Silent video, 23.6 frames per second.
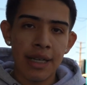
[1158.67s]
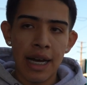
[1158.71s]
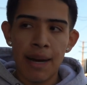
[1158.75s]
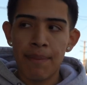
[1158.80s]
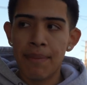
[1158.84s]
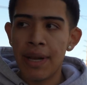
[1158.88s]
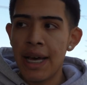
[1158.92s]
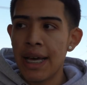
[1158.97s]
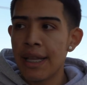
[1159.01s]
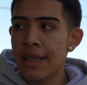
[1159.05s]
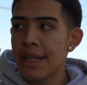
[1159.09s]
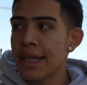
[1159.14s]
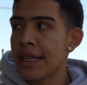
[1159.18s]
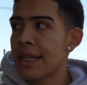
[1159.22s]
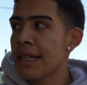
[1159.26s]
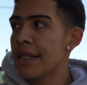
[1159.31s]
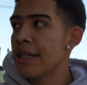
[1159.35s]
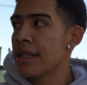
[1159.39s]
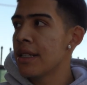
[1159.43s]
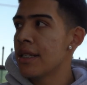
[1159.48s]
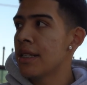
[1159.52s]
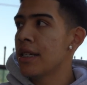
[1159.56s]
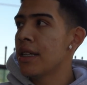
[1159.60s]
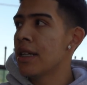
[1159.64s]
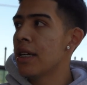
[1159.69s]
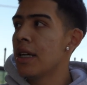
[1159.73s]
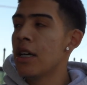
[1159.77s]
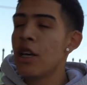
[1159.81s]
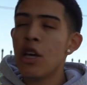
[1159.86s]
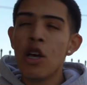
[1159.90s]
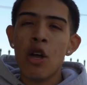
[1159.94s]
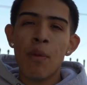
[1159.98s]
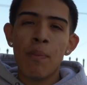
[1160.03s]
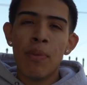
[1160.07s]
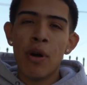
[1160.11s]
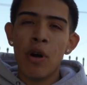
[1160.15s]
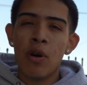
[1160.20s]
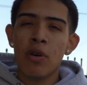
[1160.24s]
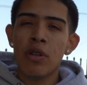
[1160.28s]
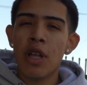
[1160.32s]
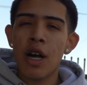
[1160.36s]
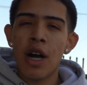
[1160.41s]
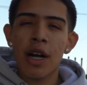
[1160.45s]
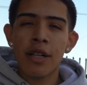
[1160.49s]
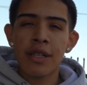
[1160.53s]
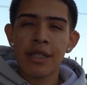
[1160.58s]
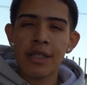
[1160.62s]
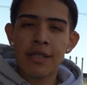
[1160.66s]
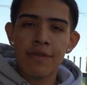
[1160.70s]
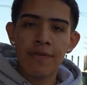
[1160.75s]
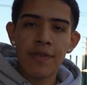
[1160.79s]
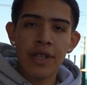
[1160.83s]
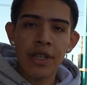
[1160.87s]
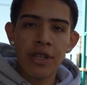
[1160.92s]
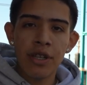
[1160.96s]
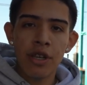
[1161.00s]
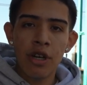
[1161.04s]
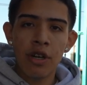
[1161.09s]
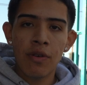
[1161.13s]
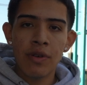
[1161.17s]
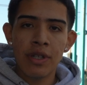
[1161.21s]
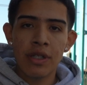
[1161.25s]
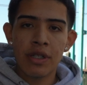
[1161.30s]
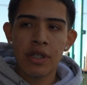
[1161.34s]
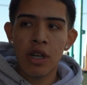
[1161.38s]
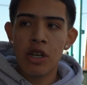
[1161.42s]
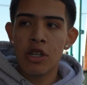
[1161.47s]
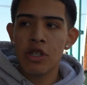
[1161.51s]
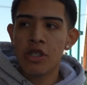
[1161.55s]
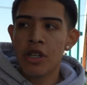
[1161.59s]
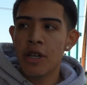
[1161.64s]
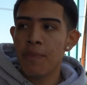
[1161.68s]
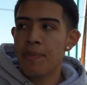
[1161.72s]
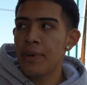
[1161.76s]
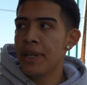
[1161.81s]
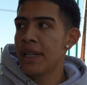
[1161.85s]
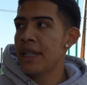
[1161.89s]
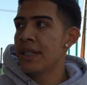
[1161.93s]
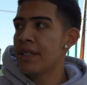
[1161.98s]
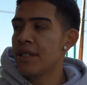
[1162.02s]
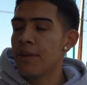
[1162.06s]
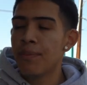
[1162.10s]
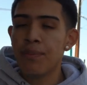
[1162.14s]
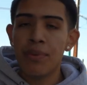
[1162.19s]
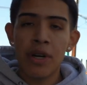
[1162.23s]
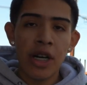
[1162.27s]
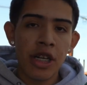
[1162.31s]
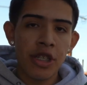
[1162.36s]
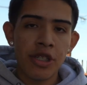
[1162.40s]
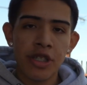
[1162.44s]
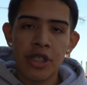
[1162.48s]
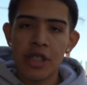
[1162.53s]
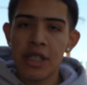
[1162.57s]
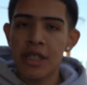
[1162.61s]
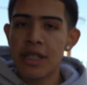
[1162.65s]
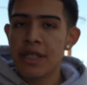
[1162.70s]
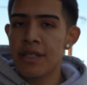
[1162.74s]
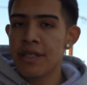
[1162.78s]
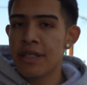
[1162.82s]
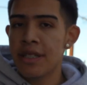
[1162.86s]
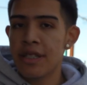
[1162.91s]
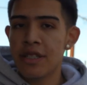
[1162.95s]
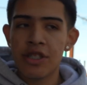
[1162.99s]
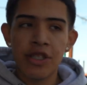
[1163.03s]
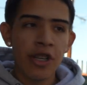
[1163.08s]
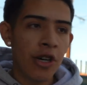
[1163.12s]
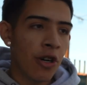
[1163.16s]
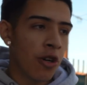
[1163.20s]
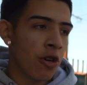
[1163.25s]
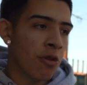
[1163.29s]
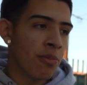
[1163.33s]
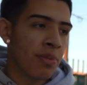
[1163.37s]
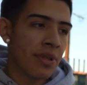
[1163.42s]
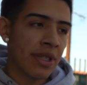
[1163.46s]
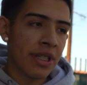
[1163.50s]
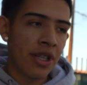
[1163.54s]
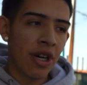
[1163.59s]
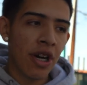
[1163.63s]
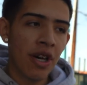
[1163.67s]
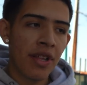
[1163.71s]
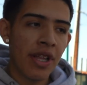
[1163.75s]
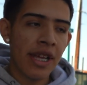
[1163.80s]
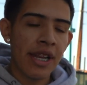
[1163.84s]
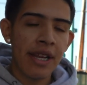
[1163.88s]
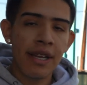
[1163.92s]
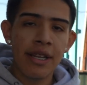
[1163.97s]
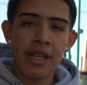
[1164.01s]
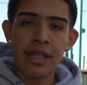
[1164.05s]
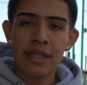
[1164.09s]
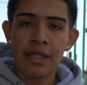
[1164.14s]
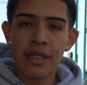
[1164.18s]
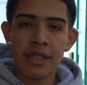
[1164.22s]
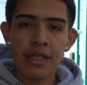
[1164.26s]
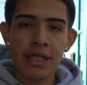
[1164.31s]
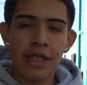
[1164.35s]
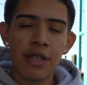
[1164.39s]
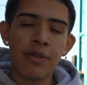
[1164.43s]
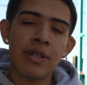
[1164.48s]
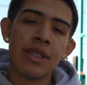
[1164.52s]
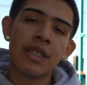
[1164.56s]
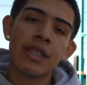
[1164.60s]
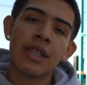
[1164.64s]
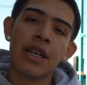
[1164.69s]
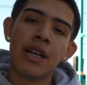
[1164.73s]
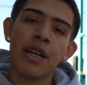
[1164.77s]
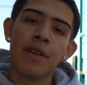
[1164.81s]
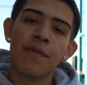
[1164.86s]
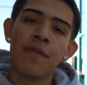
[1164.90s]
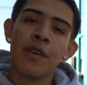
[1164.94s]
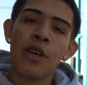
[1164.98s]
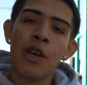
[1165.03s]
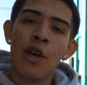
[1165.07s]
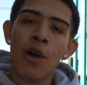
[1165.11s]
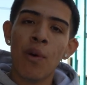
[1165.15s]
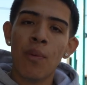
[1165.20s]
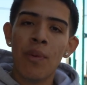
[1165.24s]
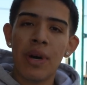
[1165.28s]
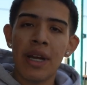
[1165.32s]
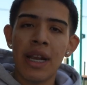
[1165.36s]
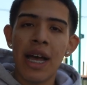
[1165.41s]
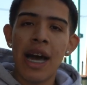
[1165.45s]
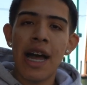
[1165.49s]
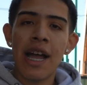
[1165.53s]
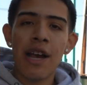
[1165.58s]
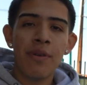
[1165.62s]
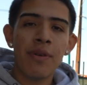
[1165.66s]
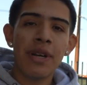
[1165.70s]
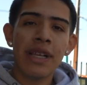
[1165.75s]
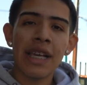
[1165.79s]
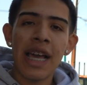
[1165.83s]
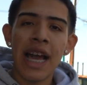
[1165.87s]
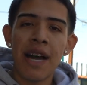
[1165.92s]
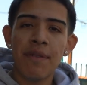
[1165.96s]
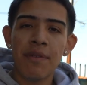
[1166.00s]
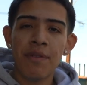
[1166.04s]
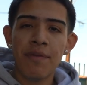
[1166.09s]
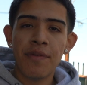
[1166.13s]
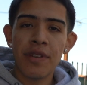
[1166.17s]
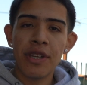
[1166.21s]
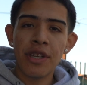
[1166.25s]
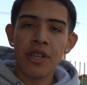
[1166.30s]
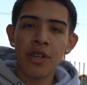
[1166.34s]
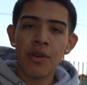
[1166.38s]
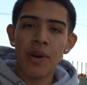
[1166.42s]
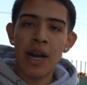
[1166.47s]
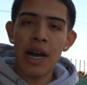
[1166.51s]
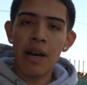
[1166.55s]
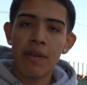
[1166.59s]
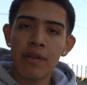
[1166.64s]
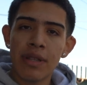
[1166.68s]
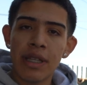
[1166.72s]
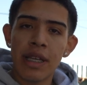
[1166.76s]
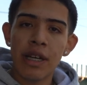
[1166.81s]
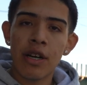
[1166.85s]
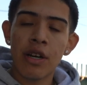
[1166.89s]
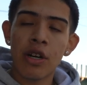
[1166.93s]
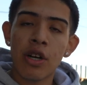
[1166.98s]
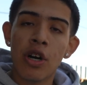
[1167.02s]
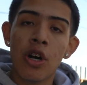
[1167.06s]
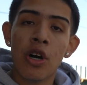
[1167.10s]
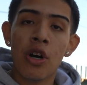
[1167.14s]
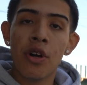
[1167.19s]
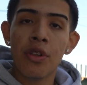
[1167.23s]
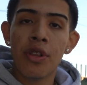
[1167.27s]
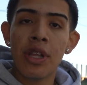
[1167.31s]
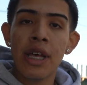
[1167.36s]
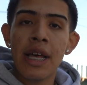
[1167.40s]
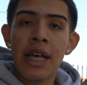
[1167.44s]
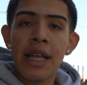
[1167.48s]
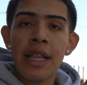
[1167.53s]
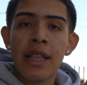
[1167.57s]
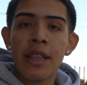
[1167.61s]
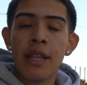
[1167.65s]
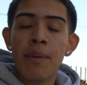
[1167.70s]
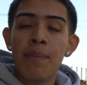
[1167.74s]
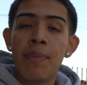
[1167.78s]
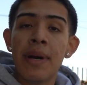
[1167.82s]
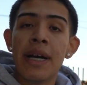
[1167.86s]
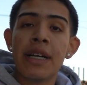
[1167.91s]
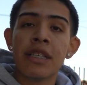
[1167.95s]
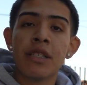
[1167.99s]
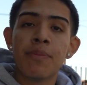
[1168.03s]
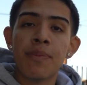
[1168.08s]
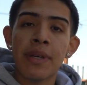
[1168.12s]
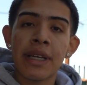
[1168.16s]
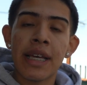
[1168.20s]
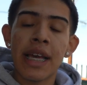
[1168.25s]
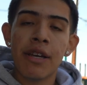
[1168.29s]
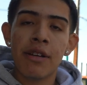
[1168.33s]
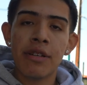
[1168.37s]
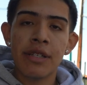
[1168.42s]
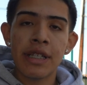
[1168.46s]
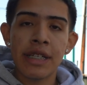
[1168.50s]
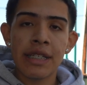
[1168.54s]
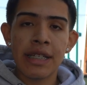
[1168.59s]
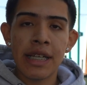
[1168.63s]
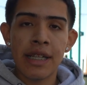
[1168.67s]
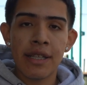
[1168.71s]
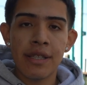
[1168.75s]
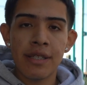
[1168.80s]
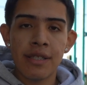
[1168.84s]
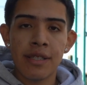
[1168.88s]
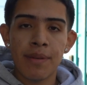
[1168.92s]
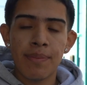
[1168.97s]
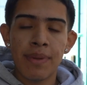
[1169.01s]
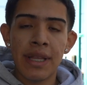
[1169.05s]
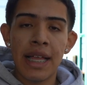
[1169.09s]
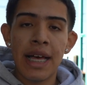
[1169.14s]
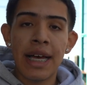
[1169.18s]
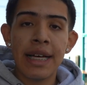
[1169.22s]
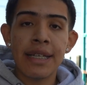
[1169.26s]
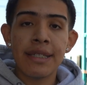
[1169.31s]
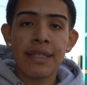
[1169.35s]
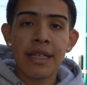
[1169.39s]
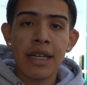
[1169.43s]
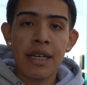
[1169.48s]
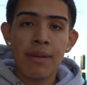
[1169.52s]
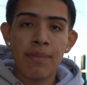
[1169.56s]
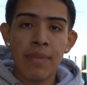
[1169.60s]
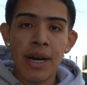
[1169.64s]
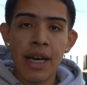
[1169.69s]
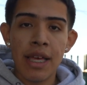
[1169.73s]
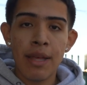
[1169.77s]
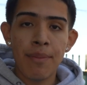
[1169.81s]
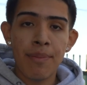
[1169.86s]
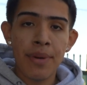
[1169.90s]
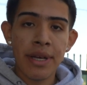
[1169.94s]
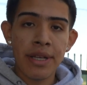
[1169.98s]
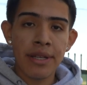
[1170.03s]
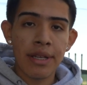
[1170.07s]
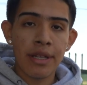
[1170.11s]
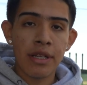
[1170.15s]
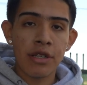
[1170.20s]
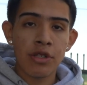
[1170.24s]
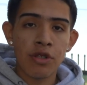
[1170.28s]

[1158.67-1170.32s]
I'm not looking to prolong this video and start jumping into brushes and soaps and all that unnecessary stuff when I already have a video out there called the best beginner detailing supplies in my opinion.